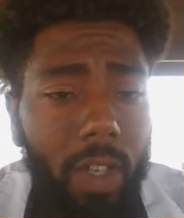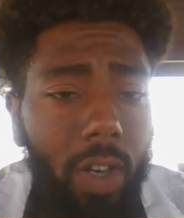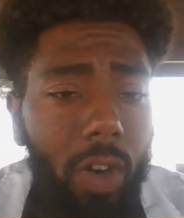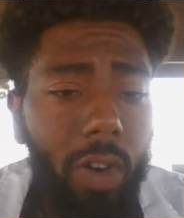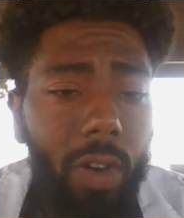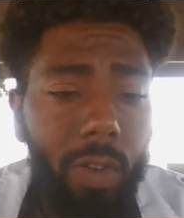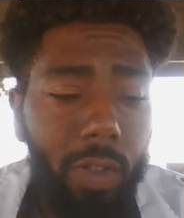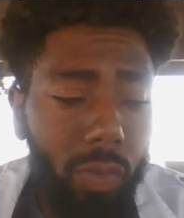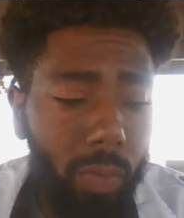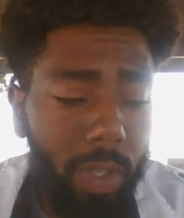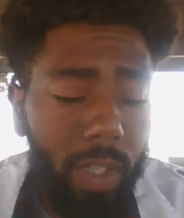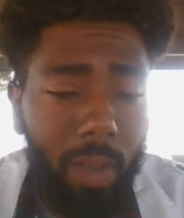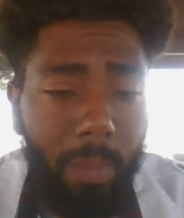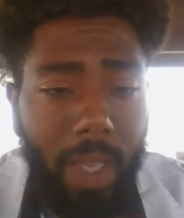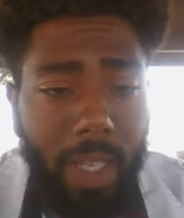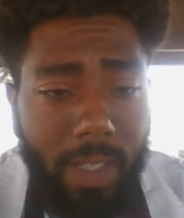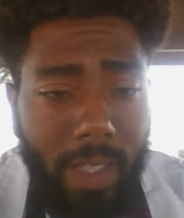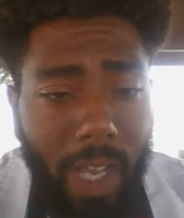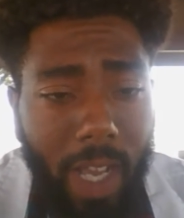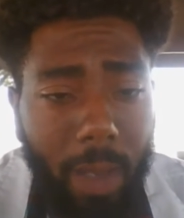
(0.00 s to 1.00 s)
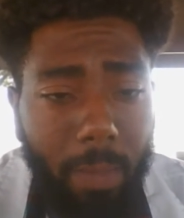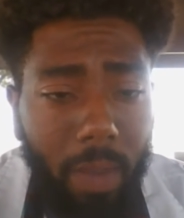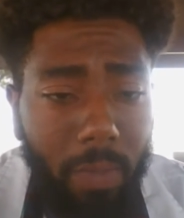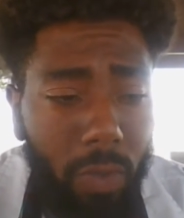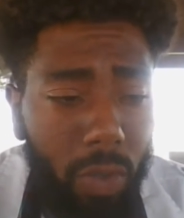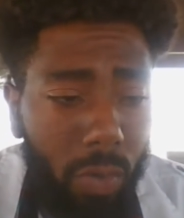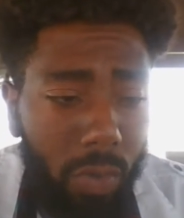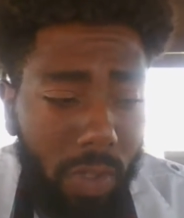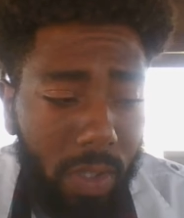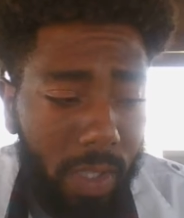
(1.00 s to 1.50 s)
You know, or it's really going to be a time
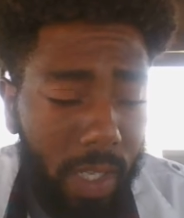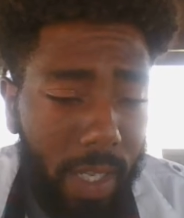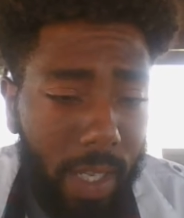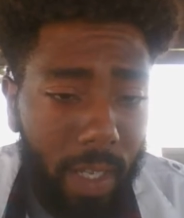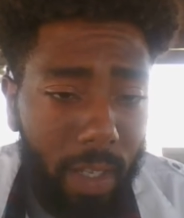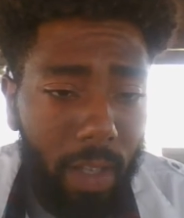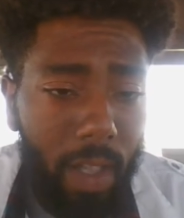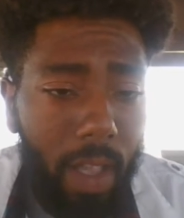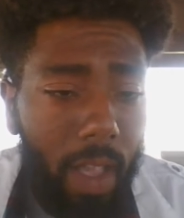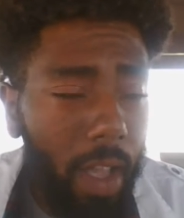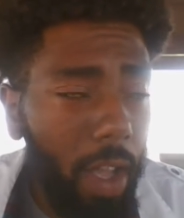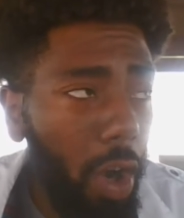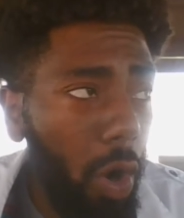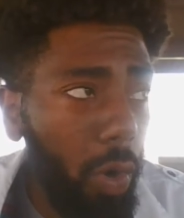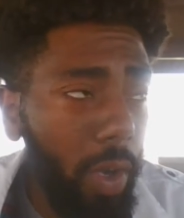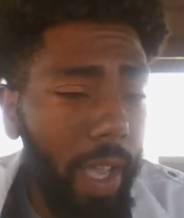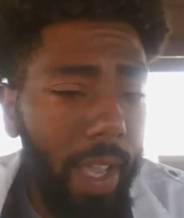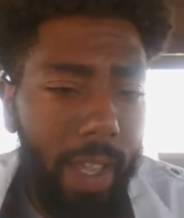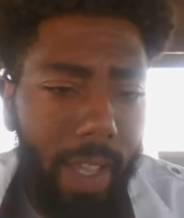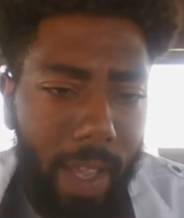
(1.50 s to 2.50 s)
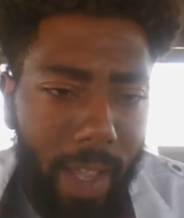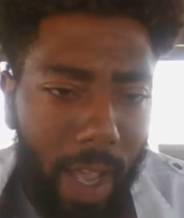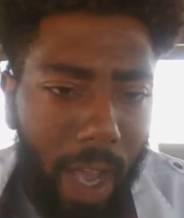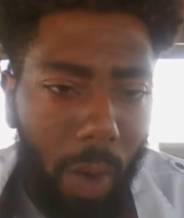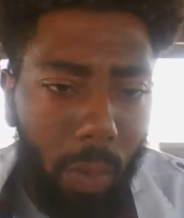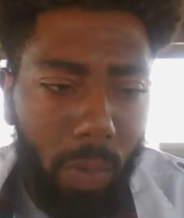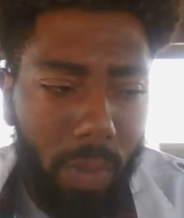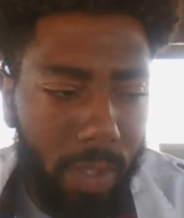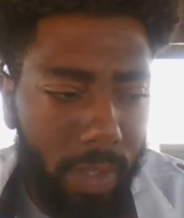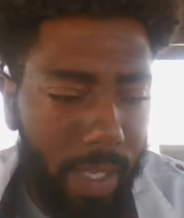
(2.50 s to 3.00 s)
if you've seen, okay,
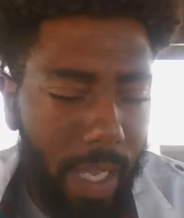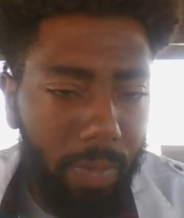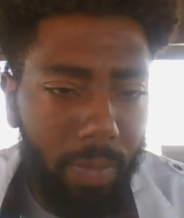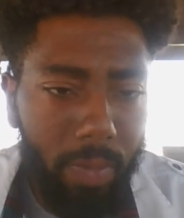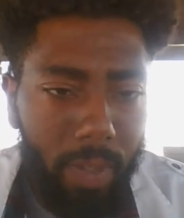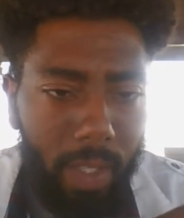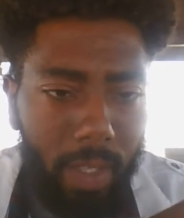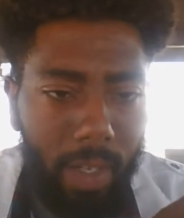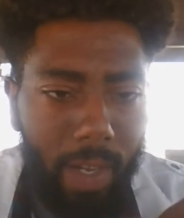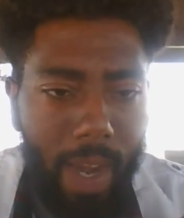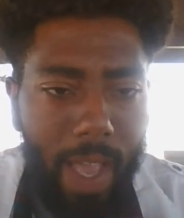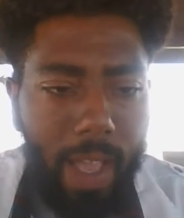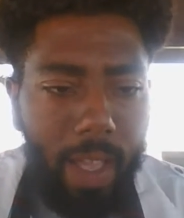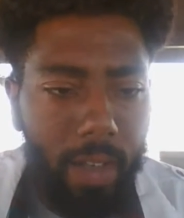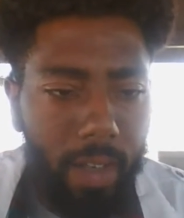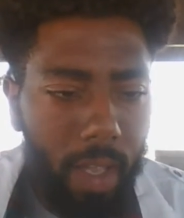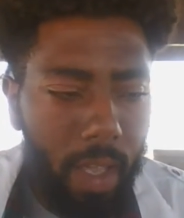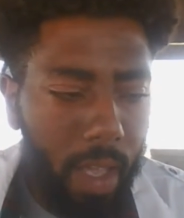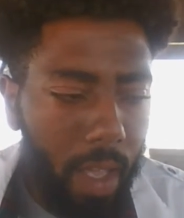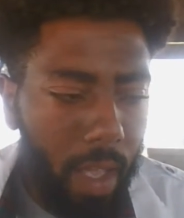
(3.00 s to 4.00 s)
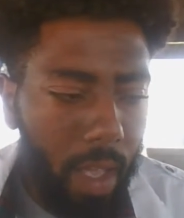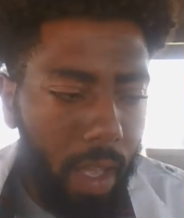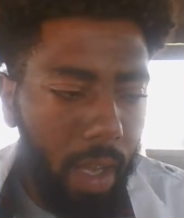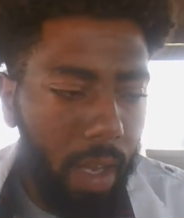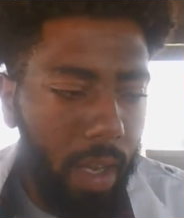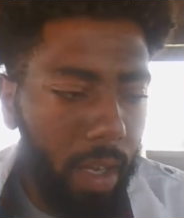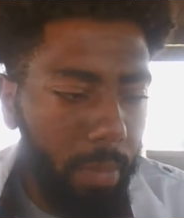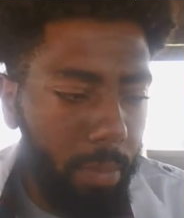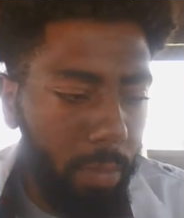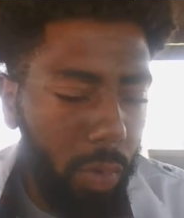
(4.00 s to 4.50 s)
I was definitely not
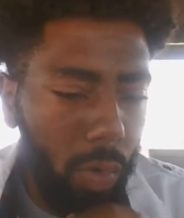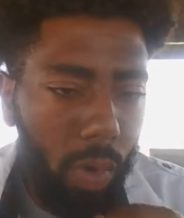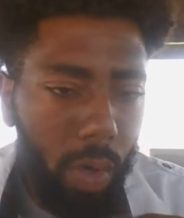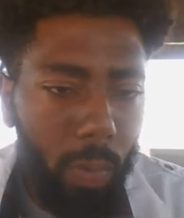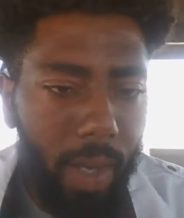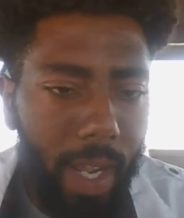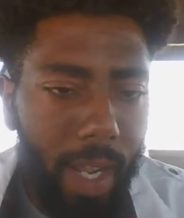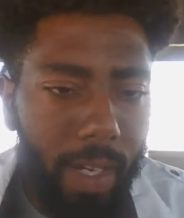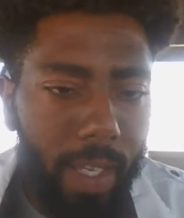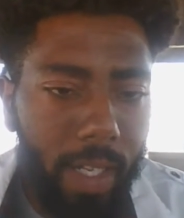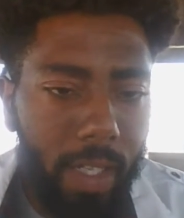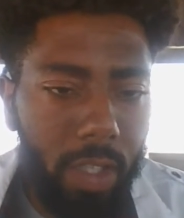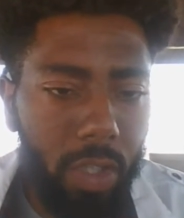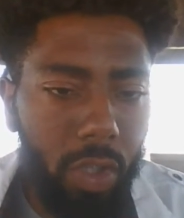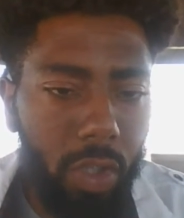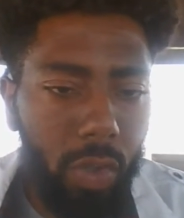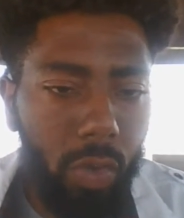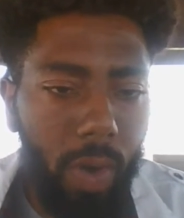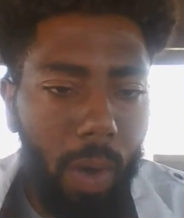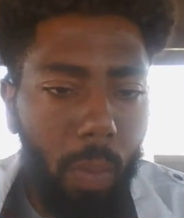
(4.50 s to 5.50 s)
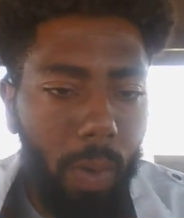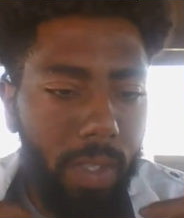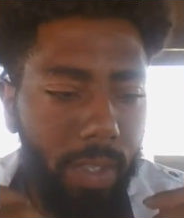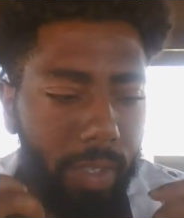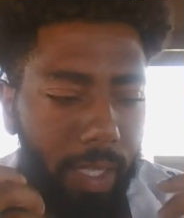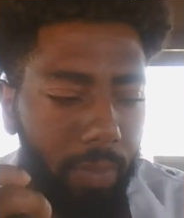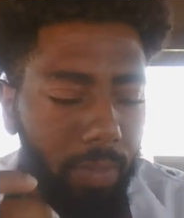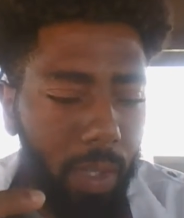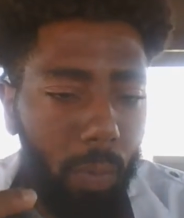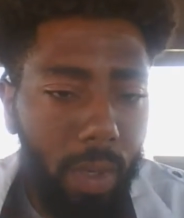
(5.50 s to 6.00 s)
um, doing what I needed to do. I was
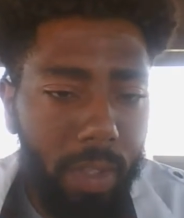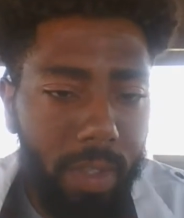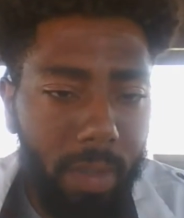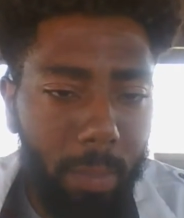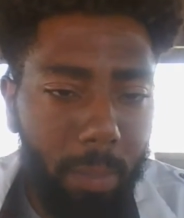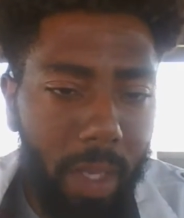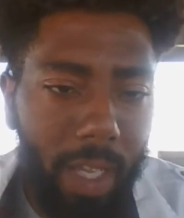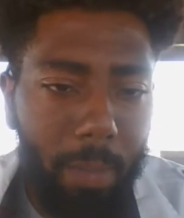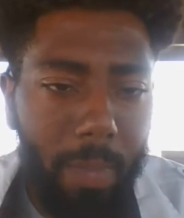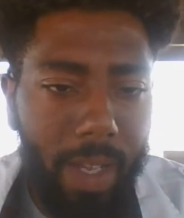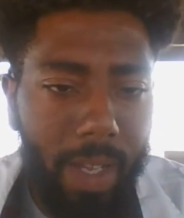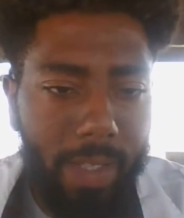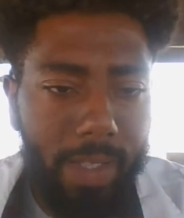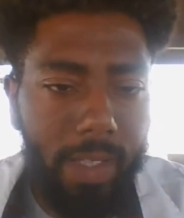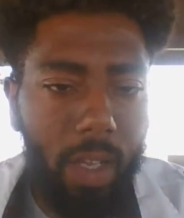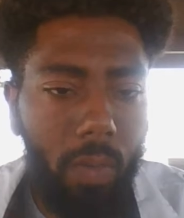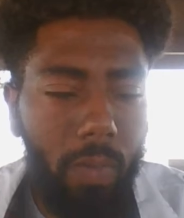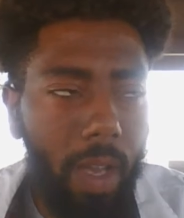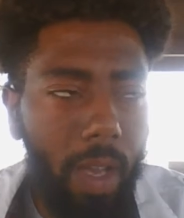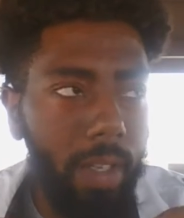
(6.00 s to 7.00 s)
definitely wasn't being myself.